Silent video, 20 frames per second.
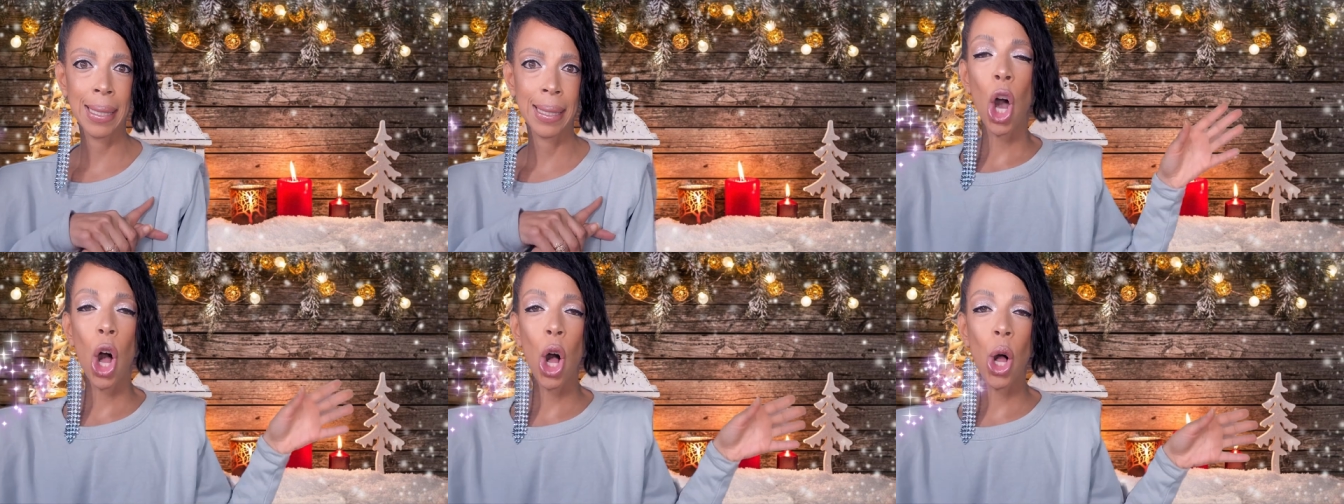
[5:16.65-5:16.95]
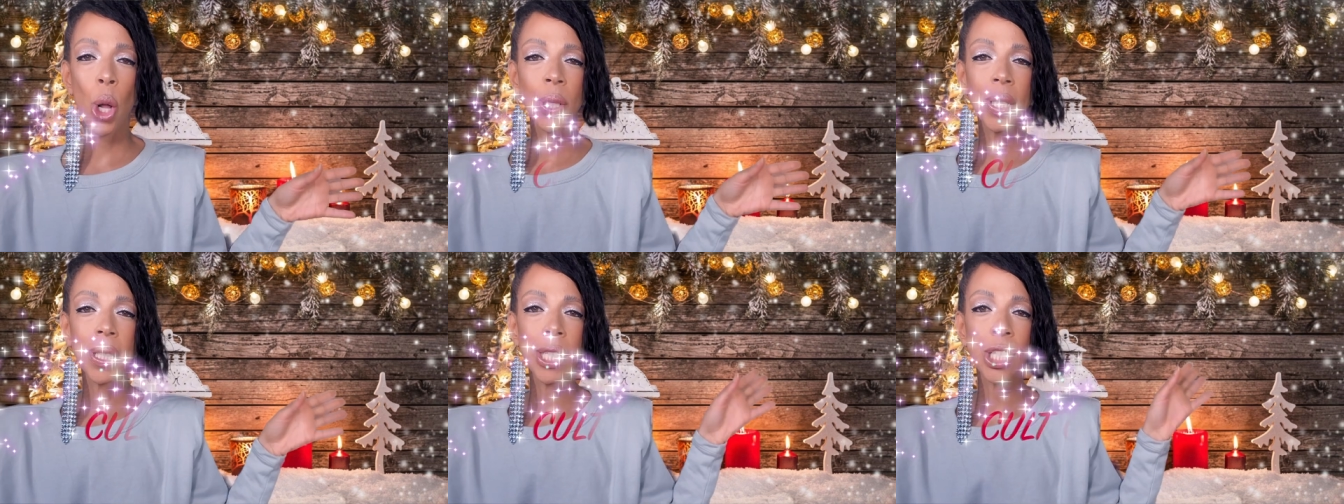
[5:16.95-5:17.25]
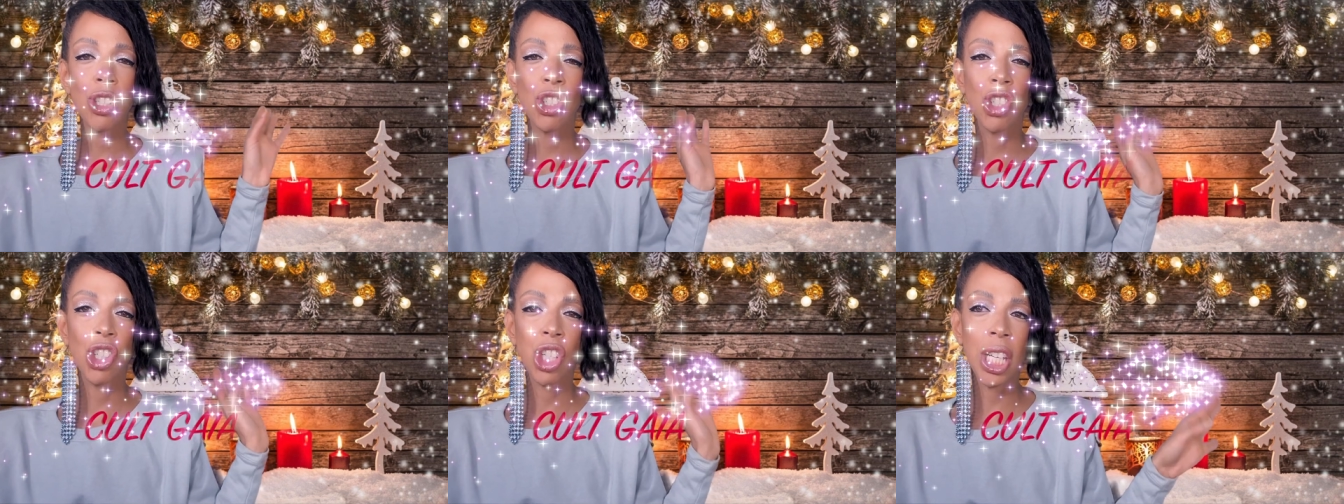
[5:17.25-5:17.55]
Paul
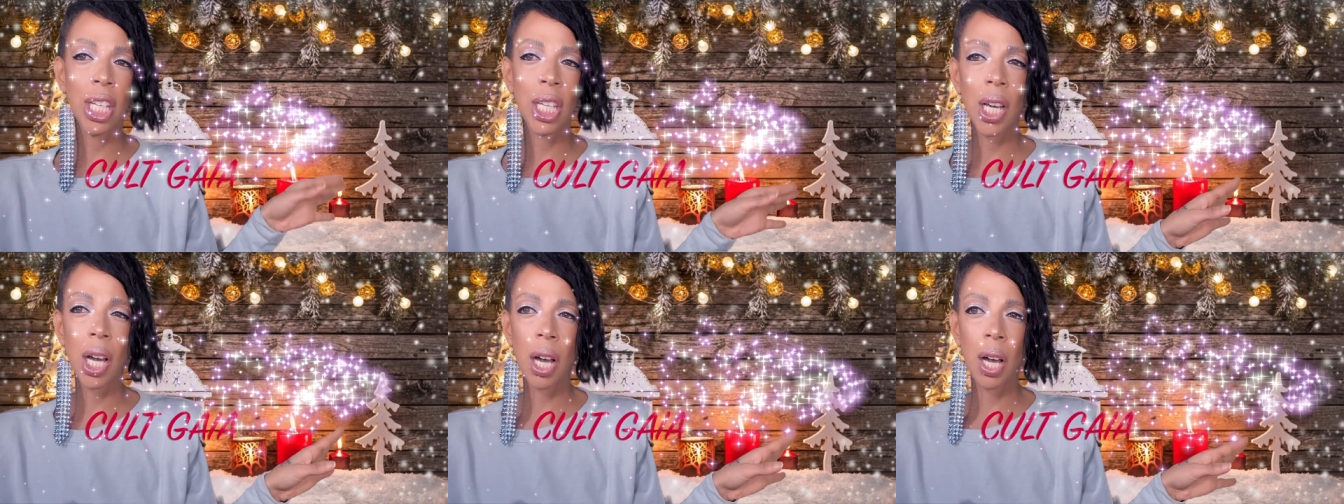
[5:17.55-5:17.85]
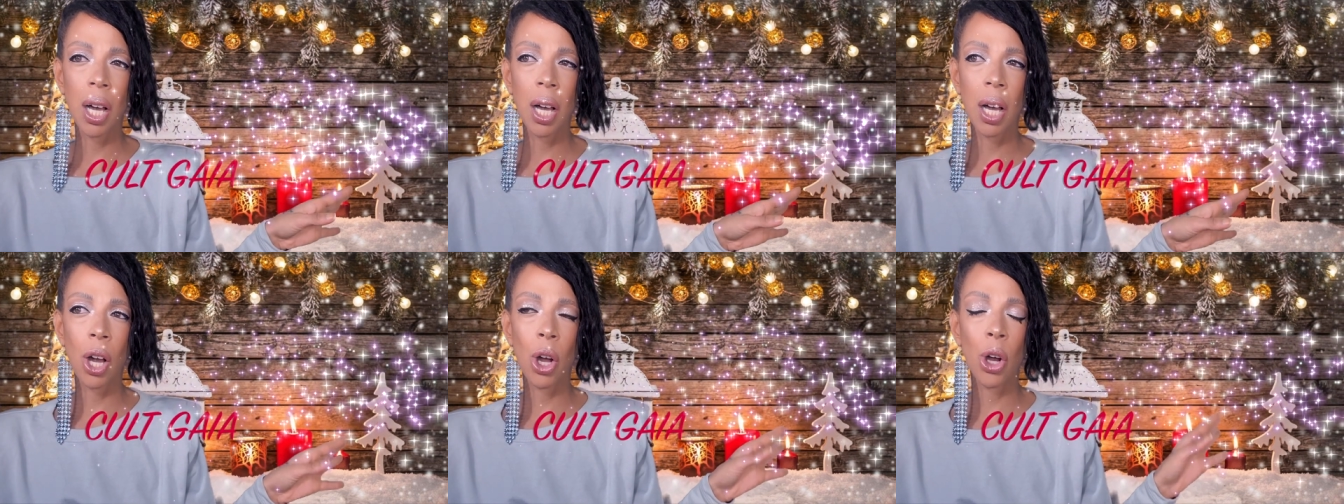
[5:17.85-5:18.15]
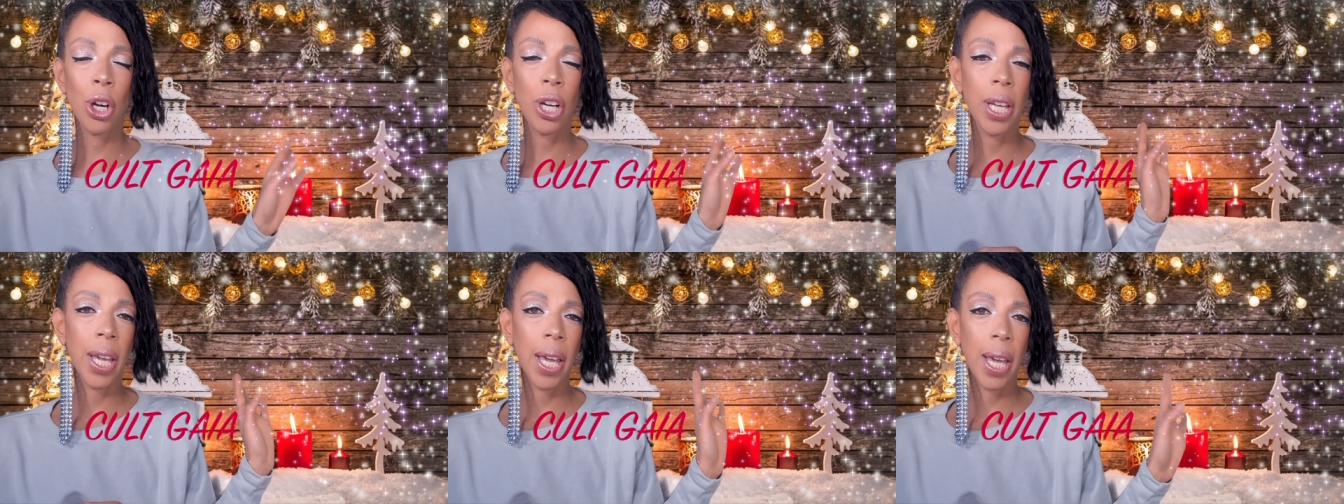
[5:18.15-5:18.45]
Gia,
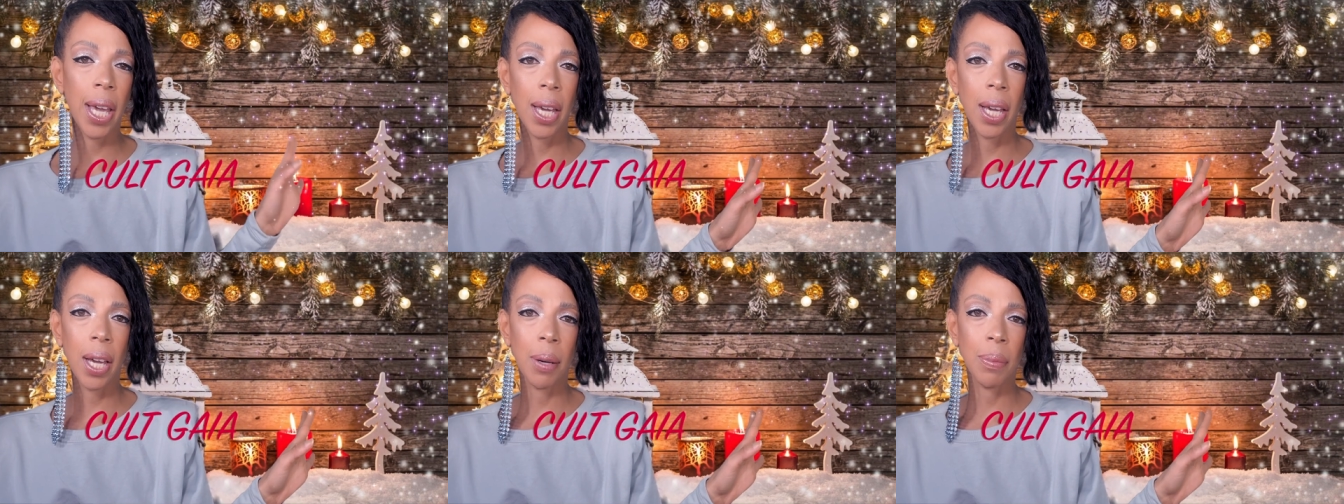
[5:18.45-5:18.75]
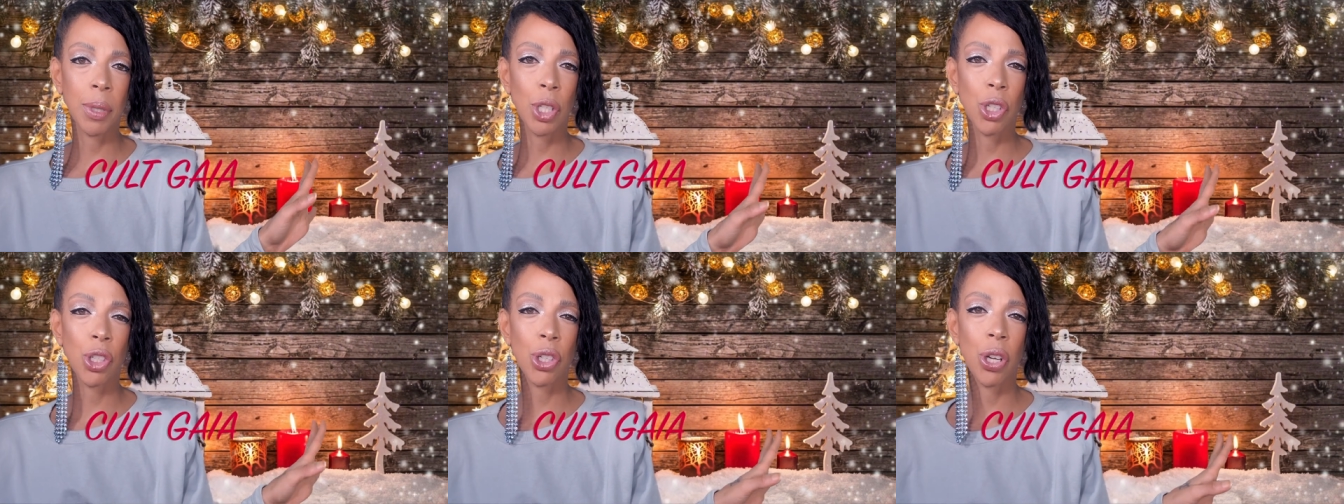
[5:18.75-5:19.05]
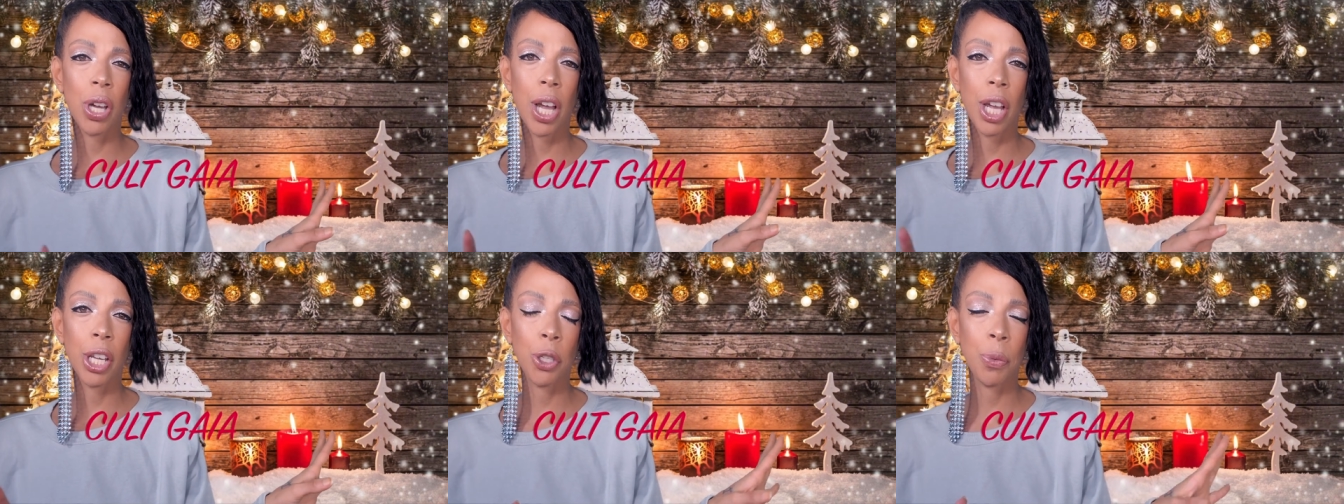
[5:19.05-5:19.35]
or Gay, I'm not
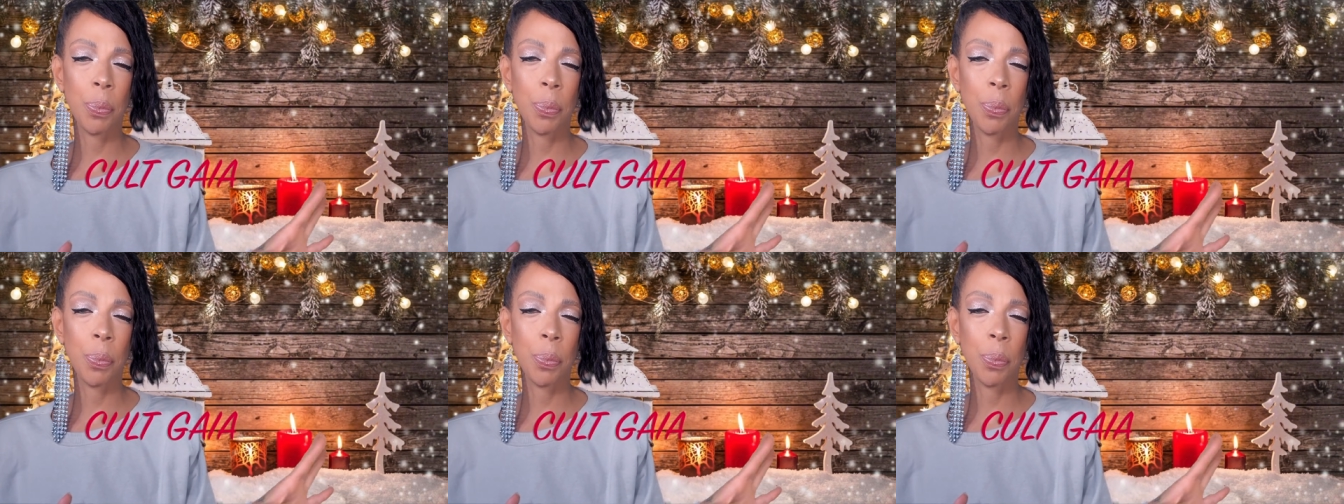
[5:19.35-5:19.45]
sure how you